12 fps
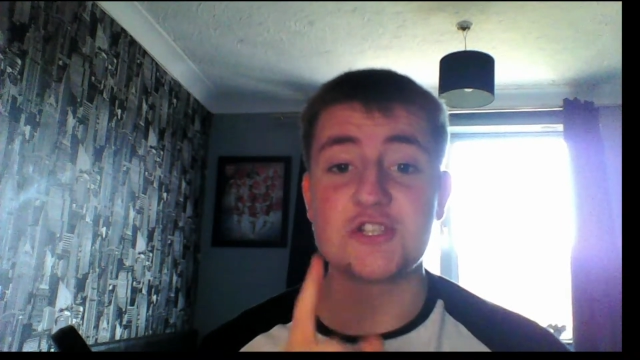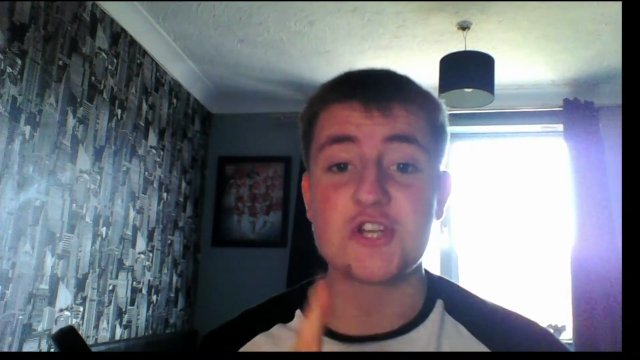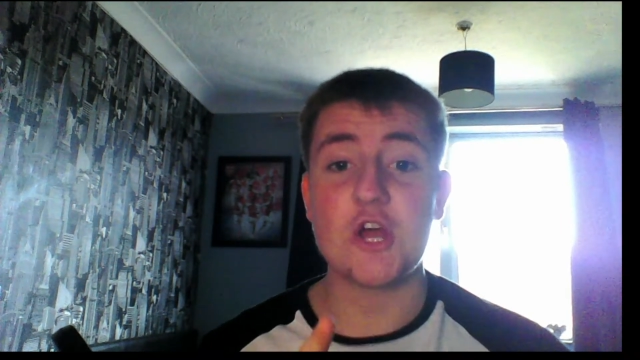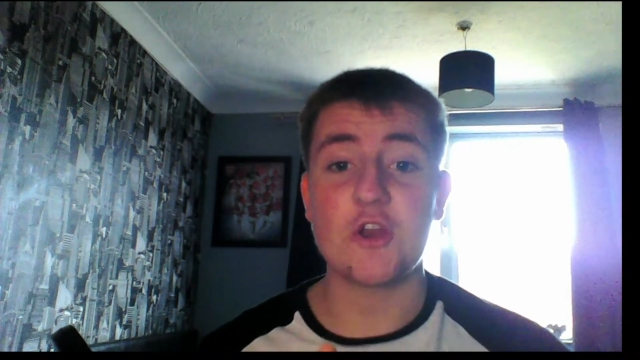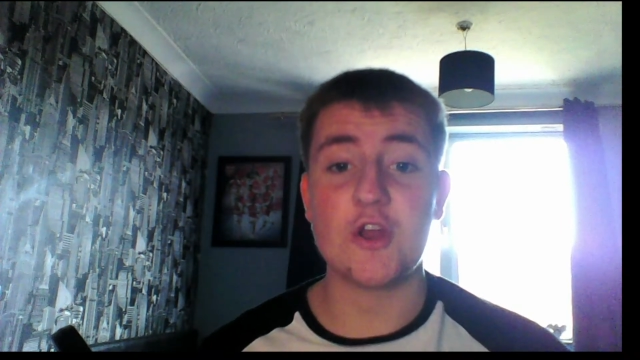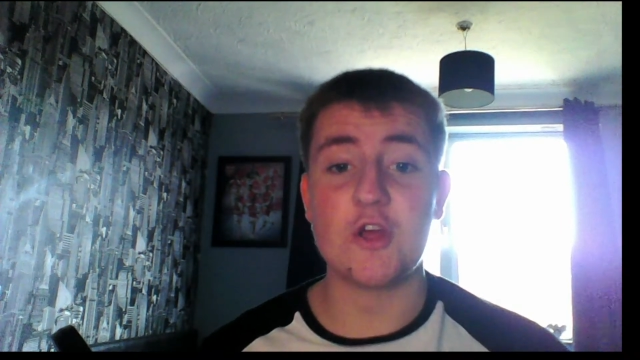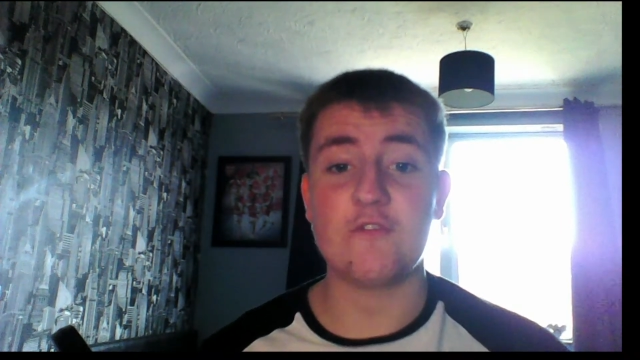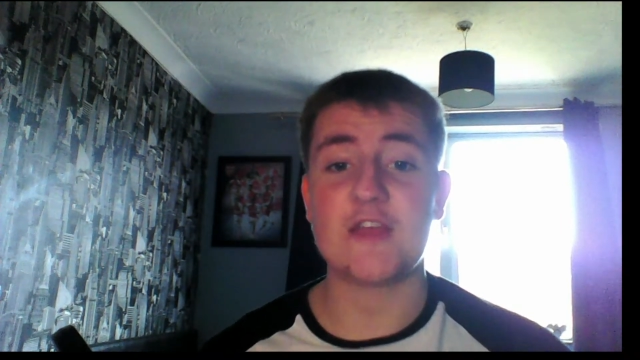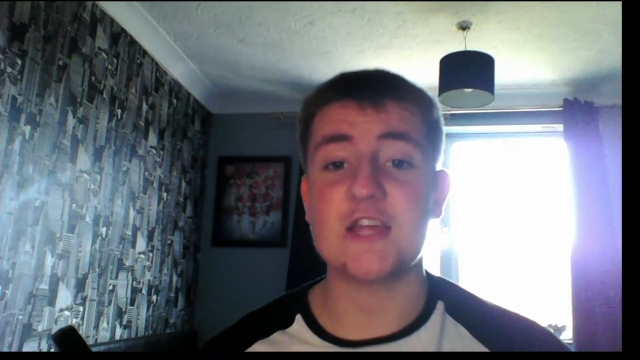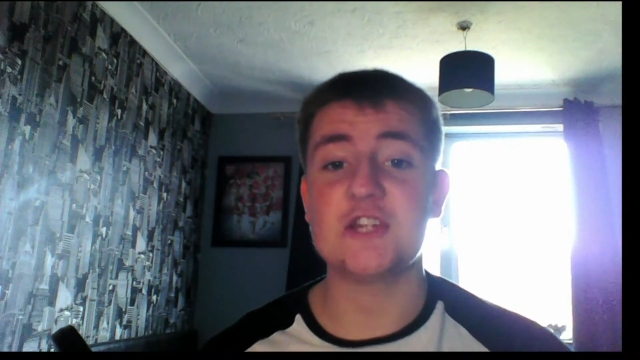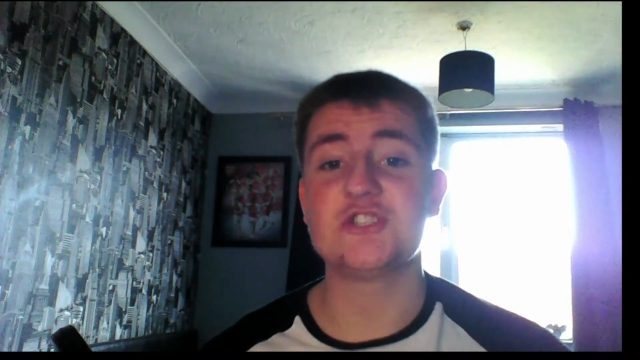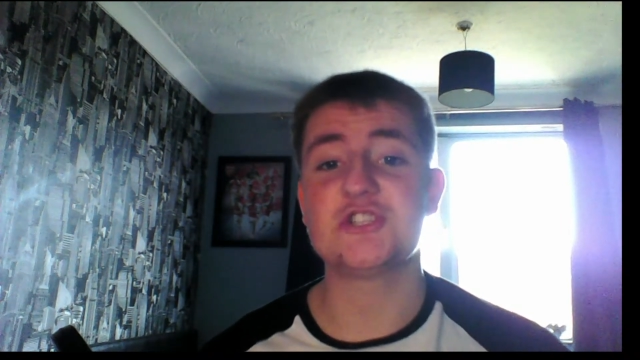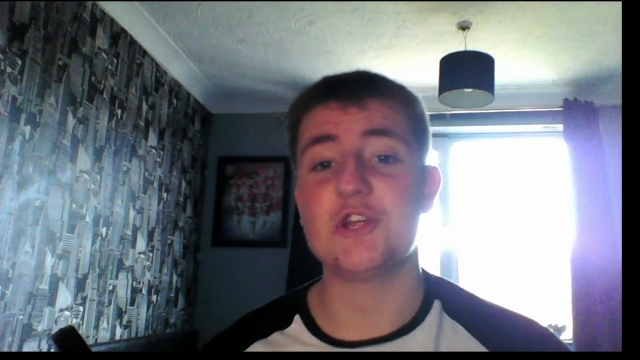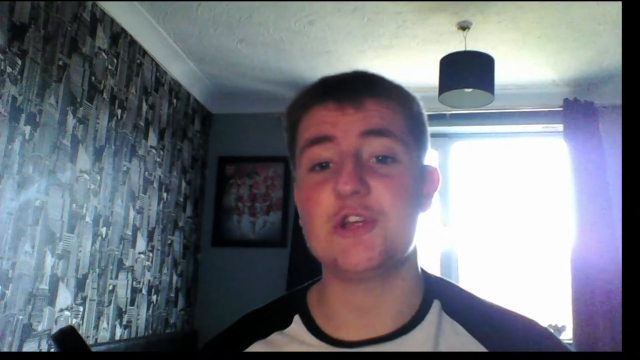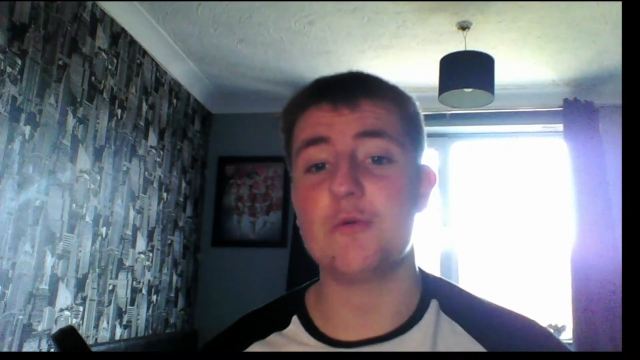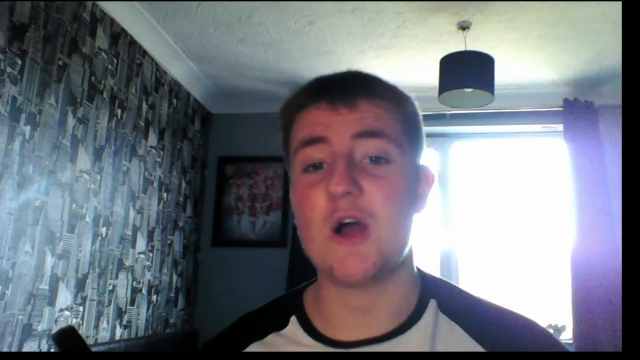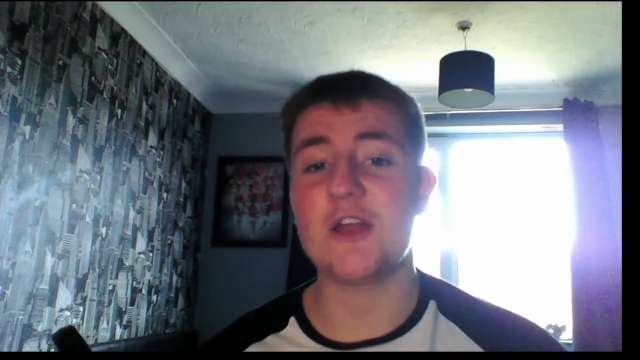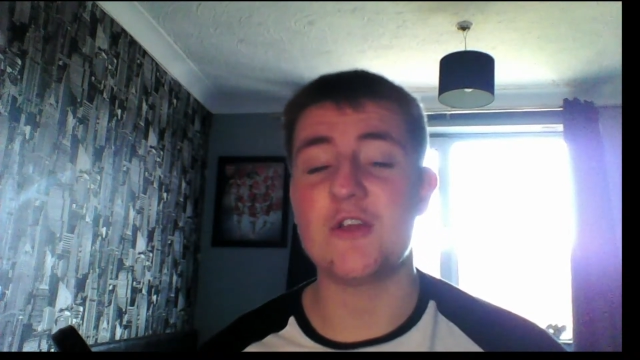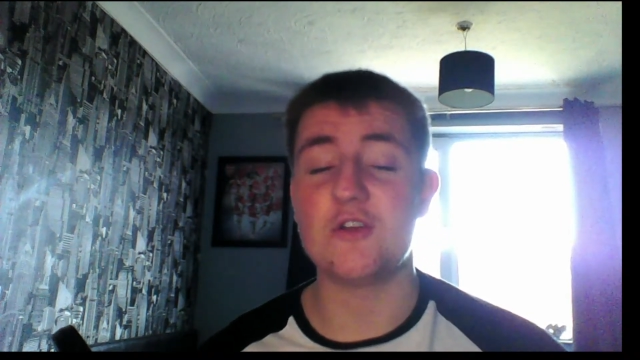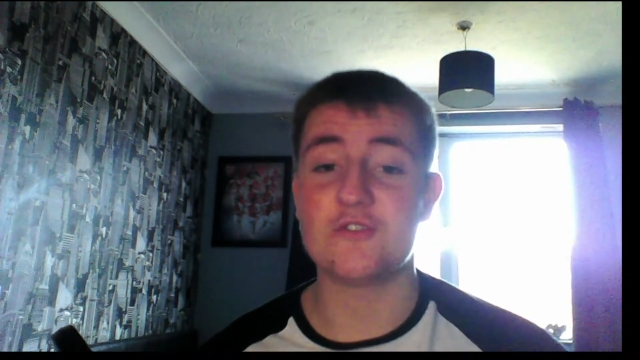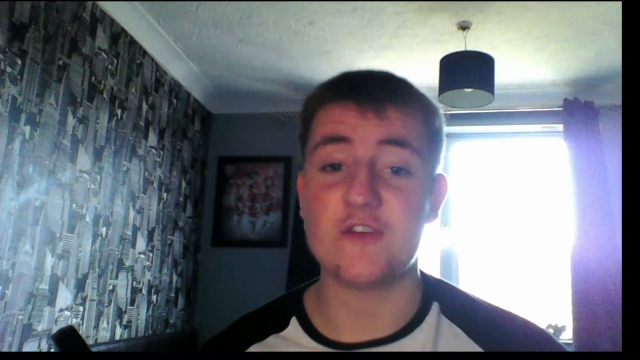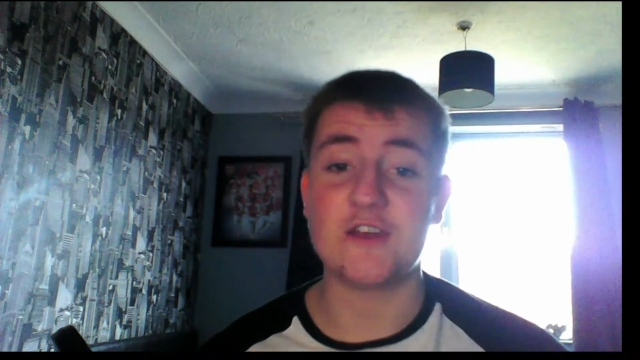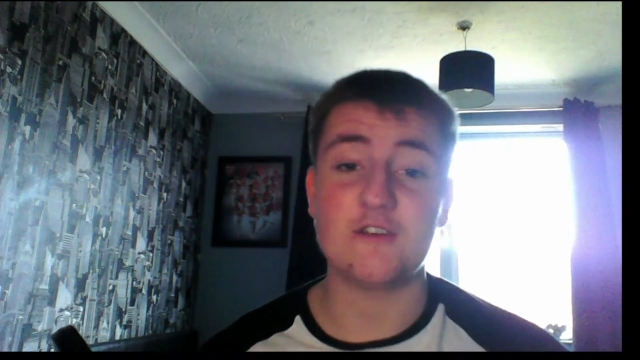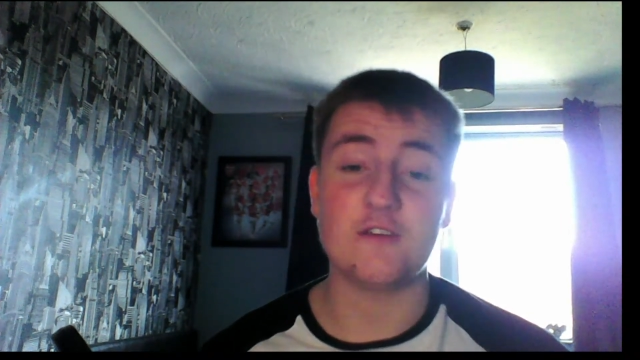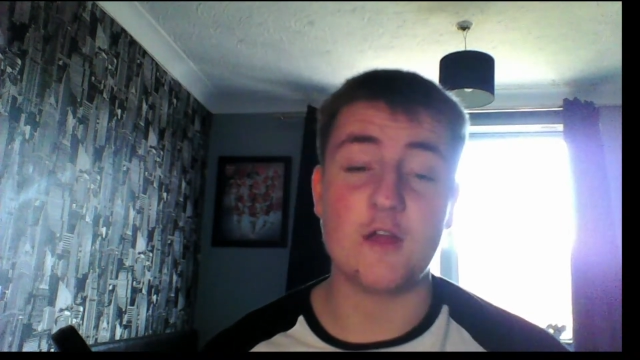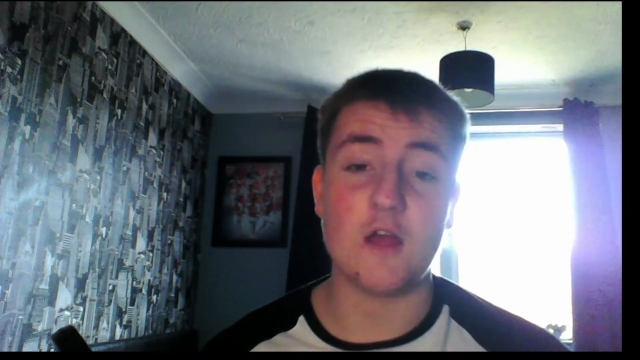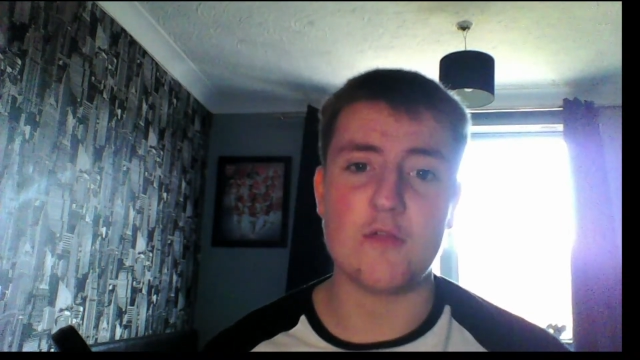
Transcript: turn on notifications so you are notified when